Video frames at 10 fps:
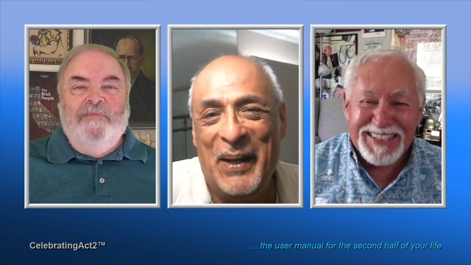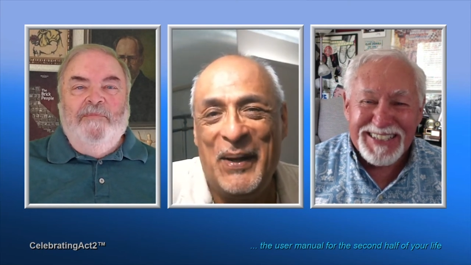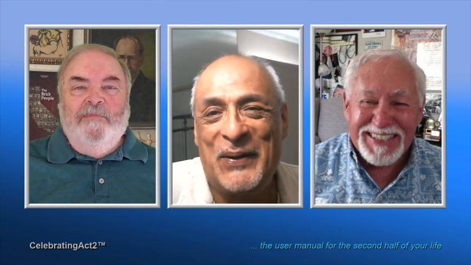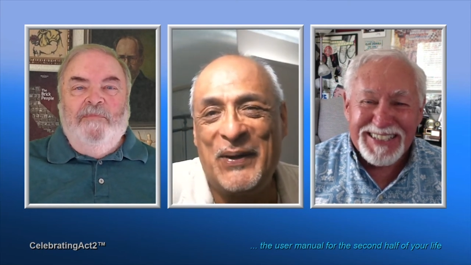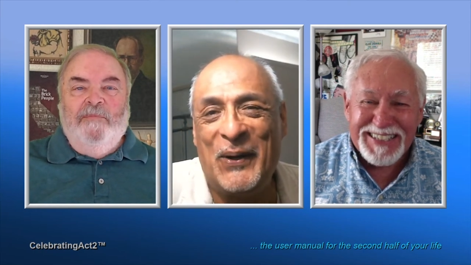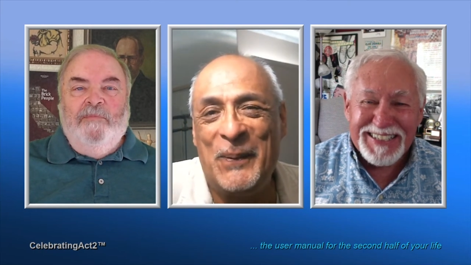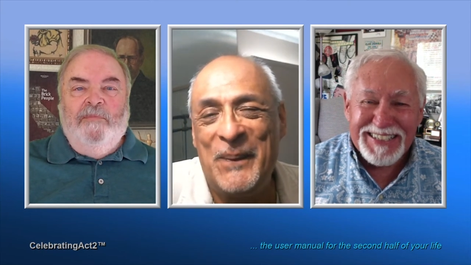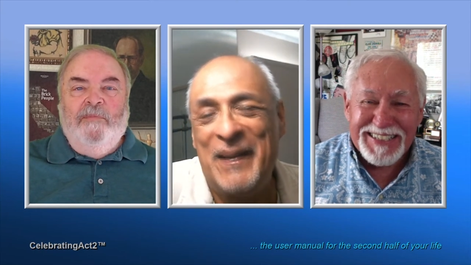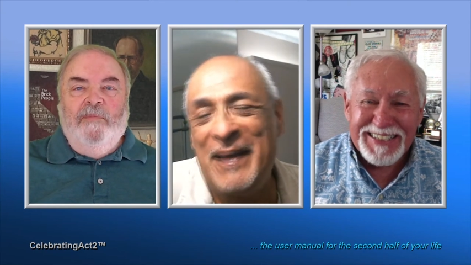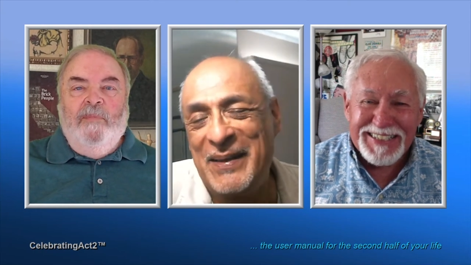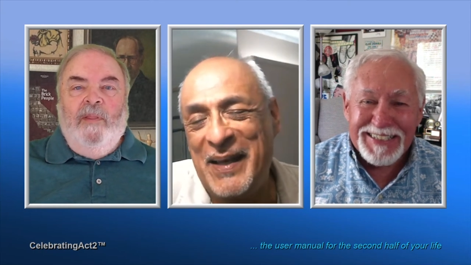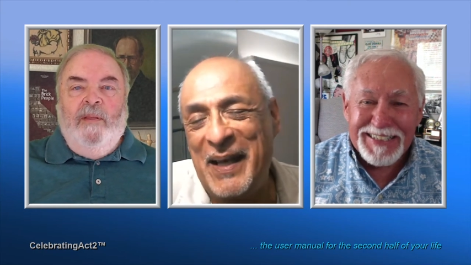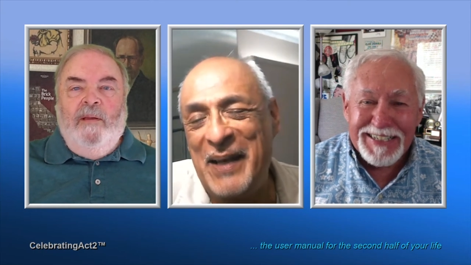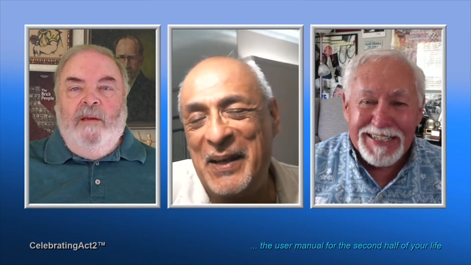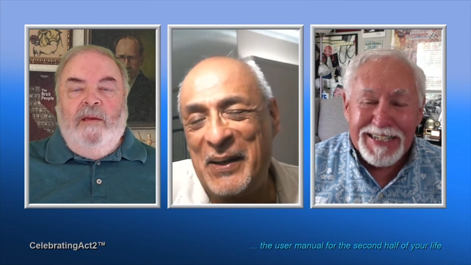Speaker 1: So that's
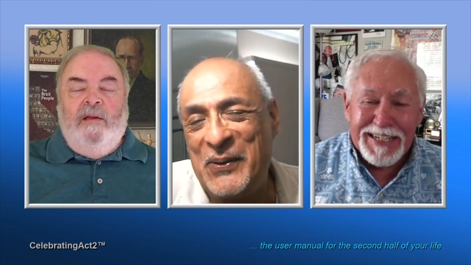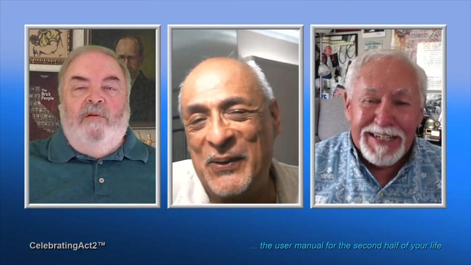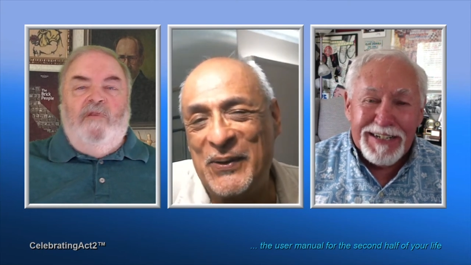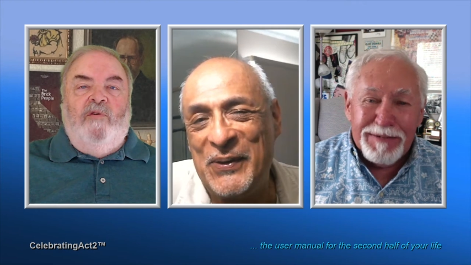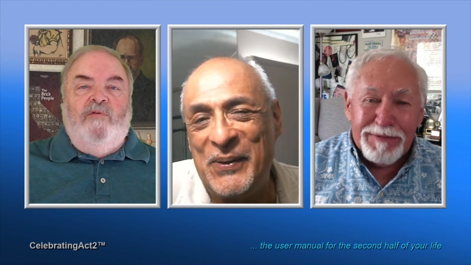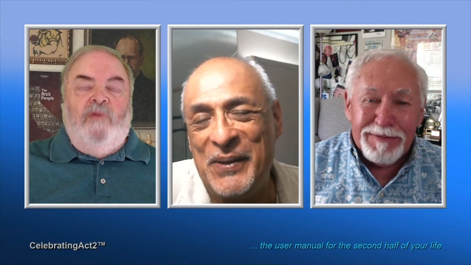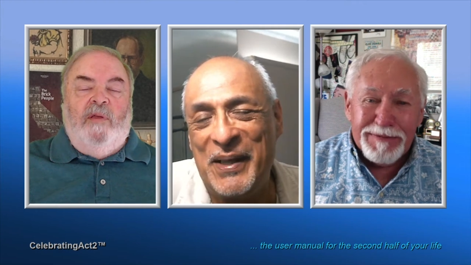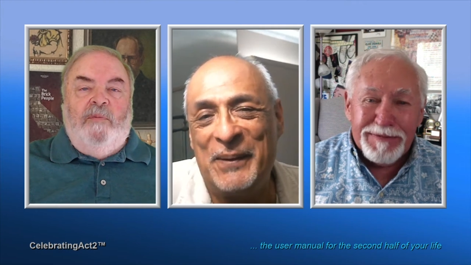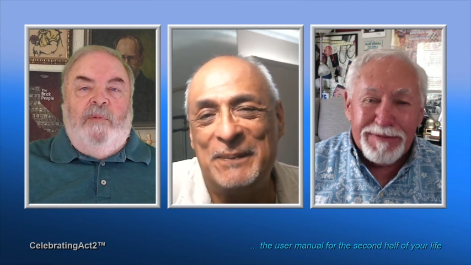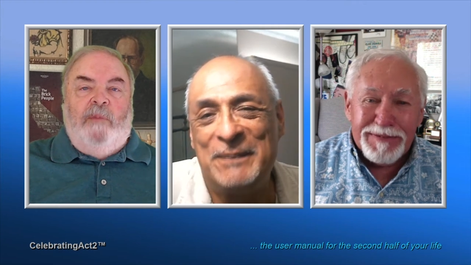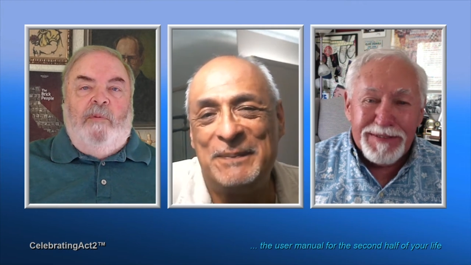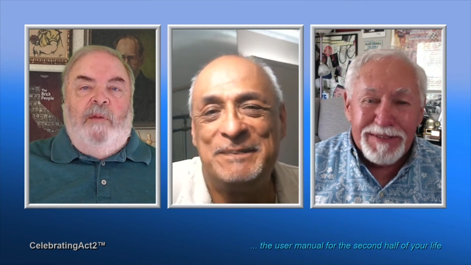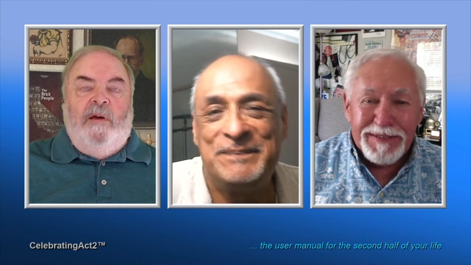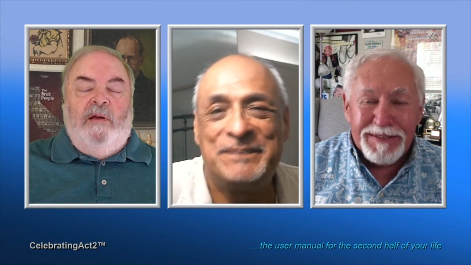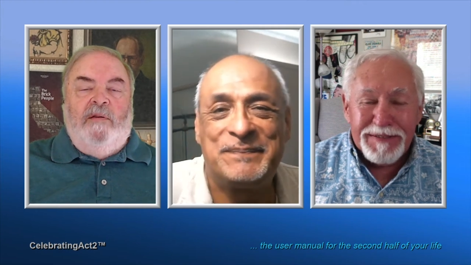kind
Speaker 2: you of... You know, cool. It's also, a lot of people yeah. may
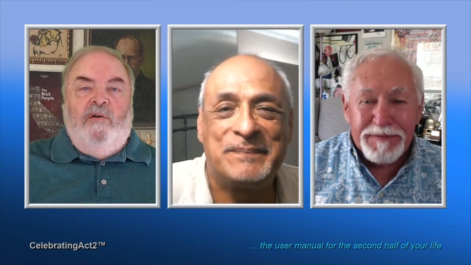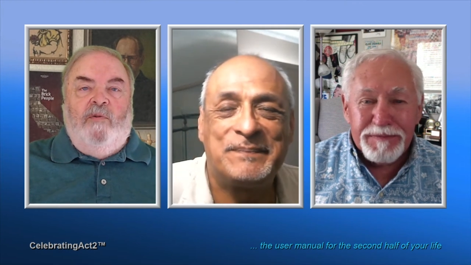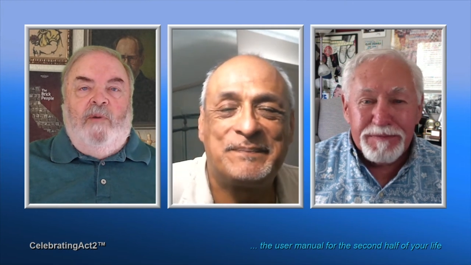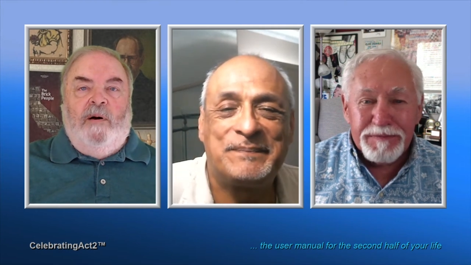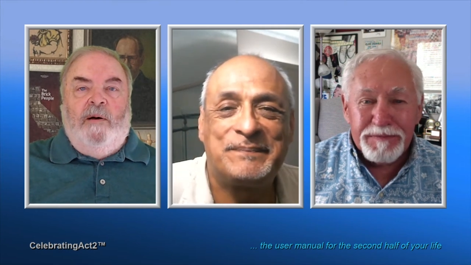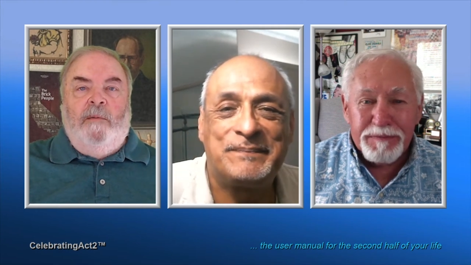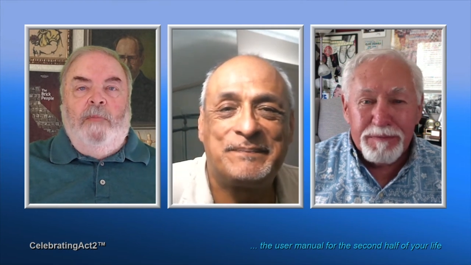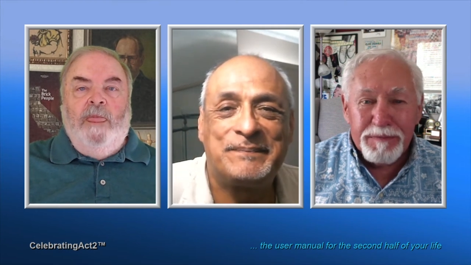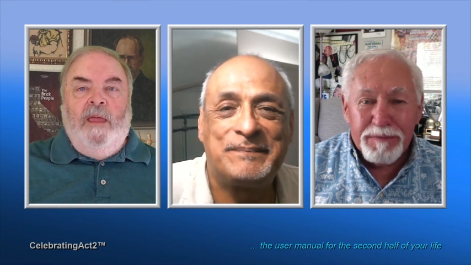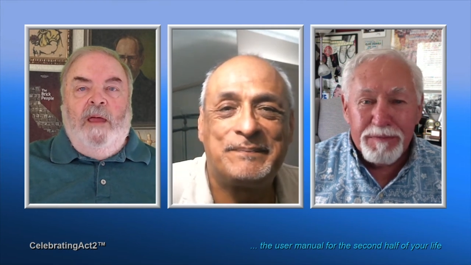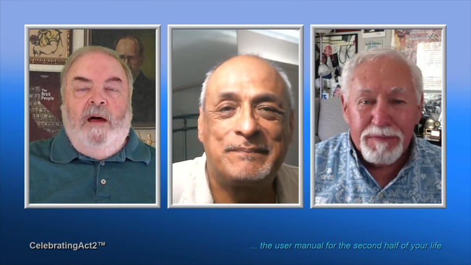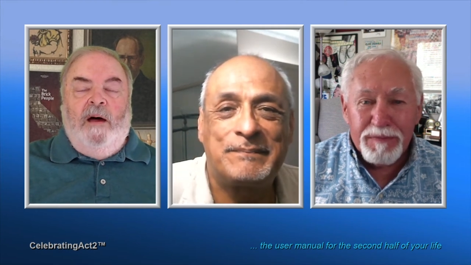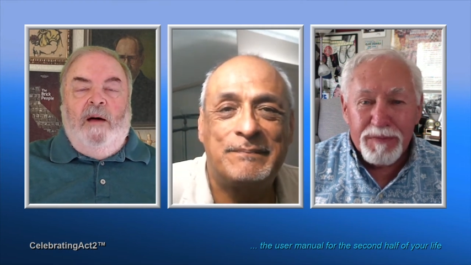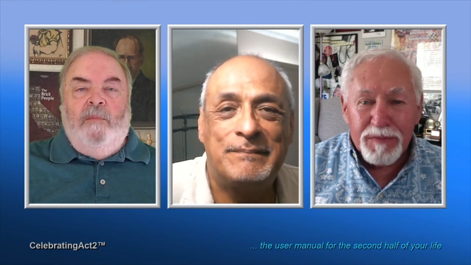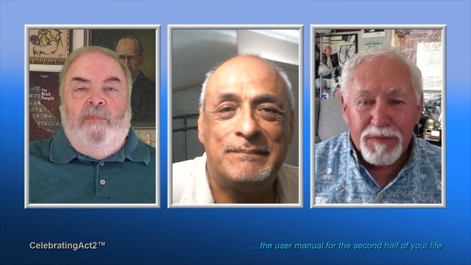not know, um, uh,
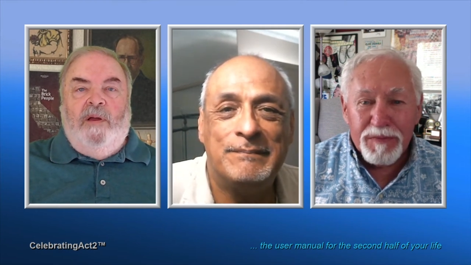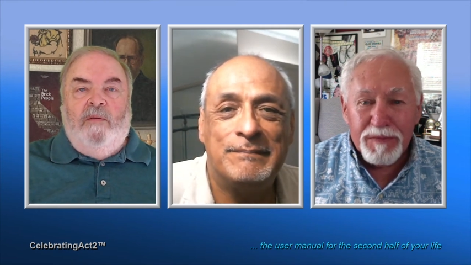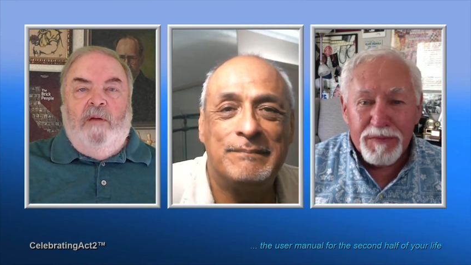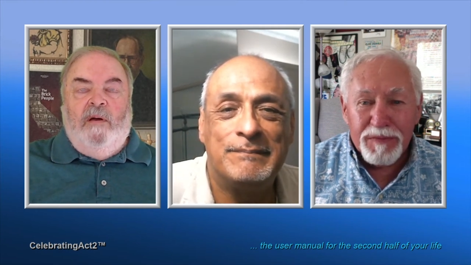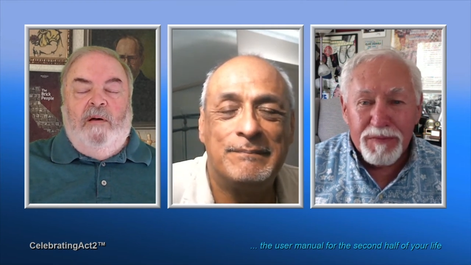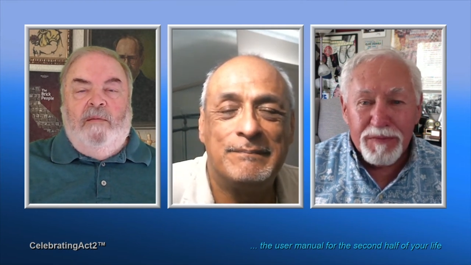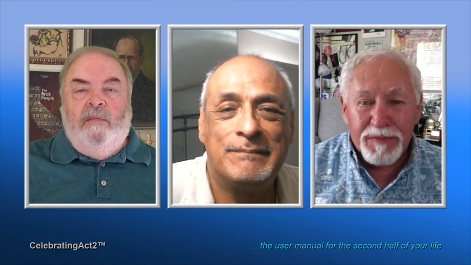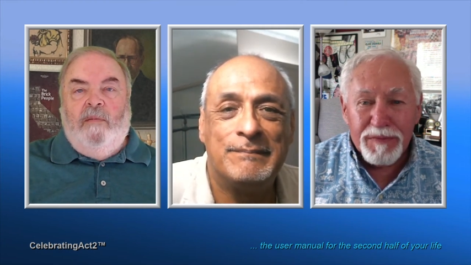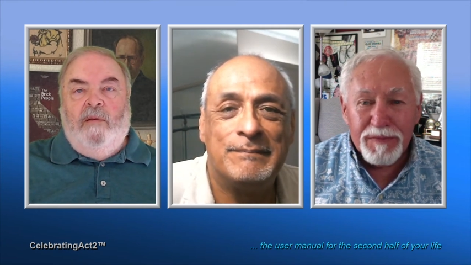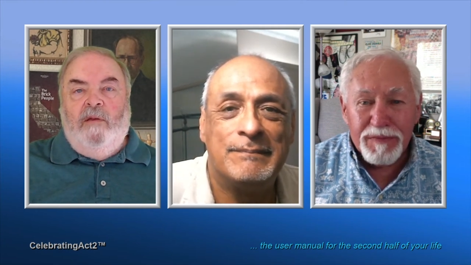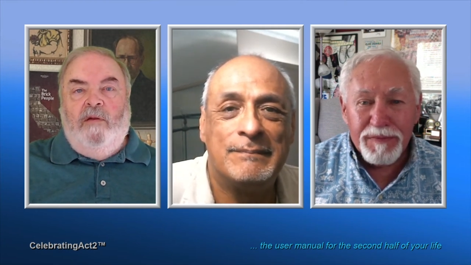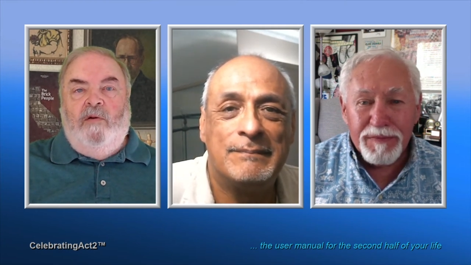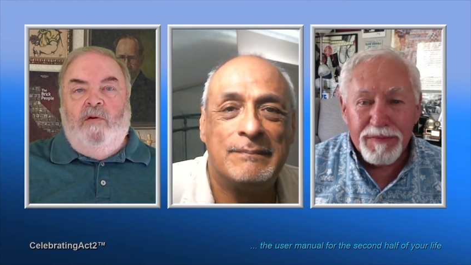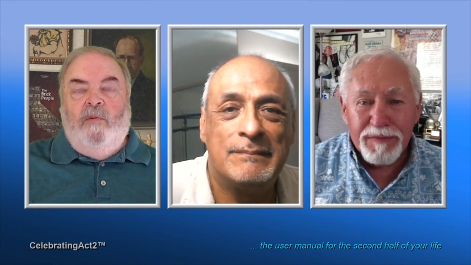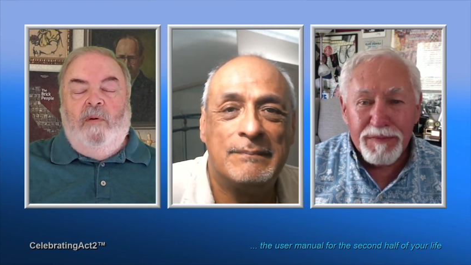but uh,
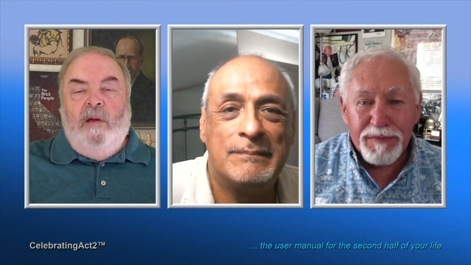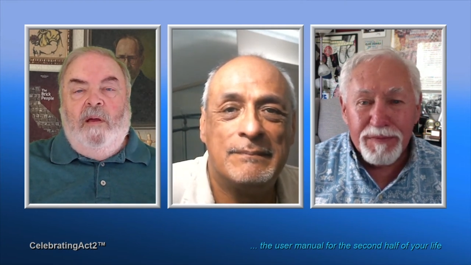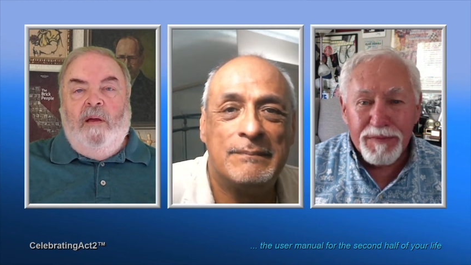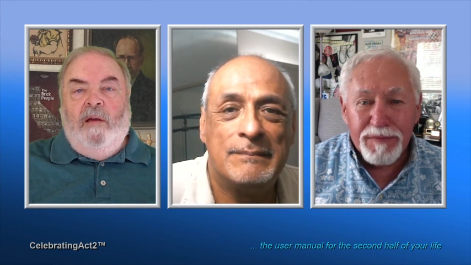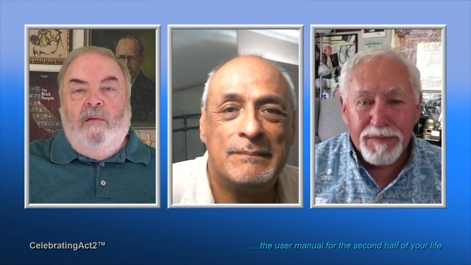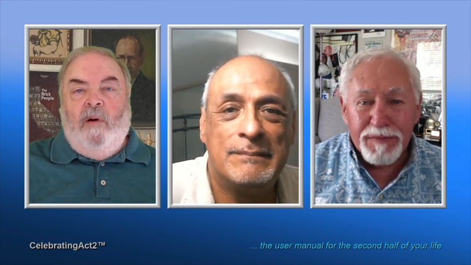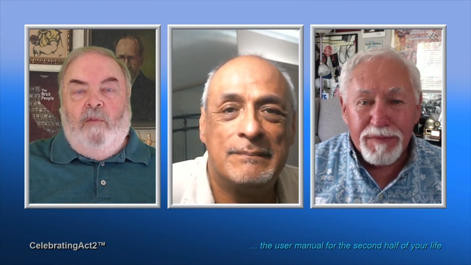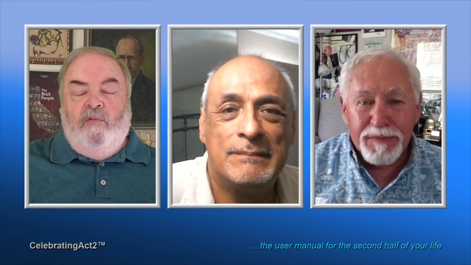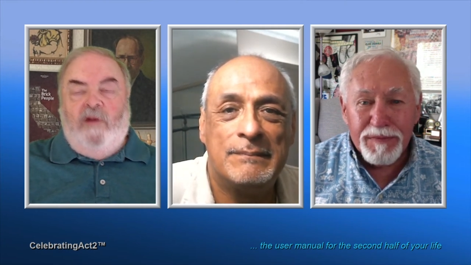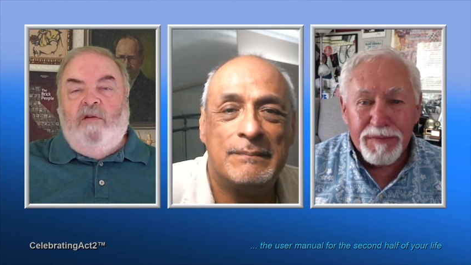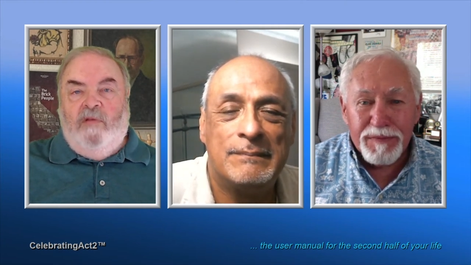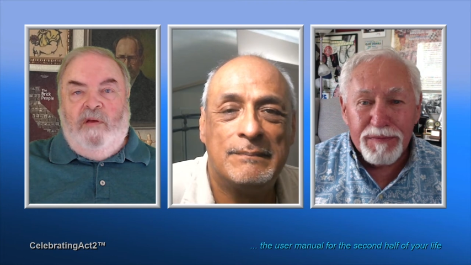you regularly